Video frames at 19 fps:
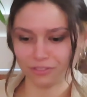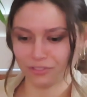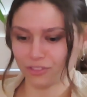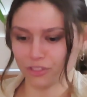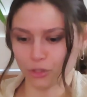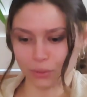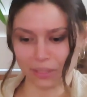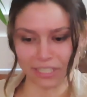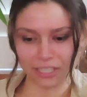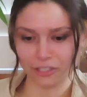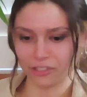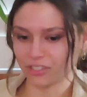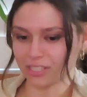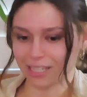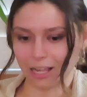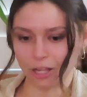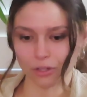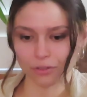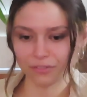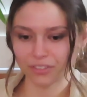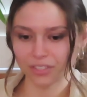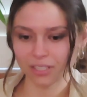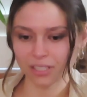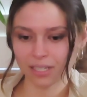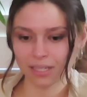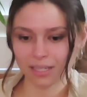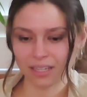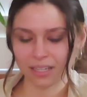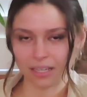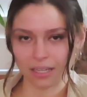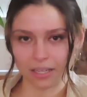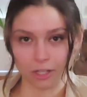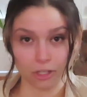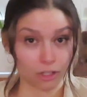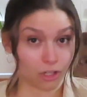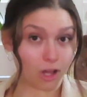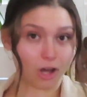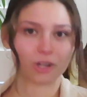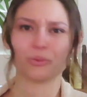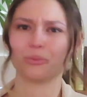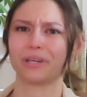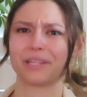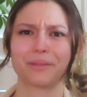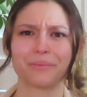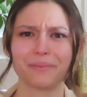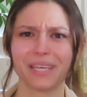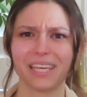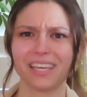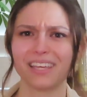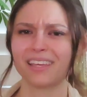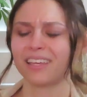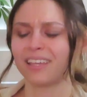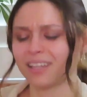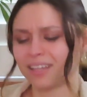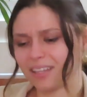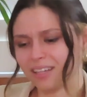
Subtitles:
do it yourselves along with me.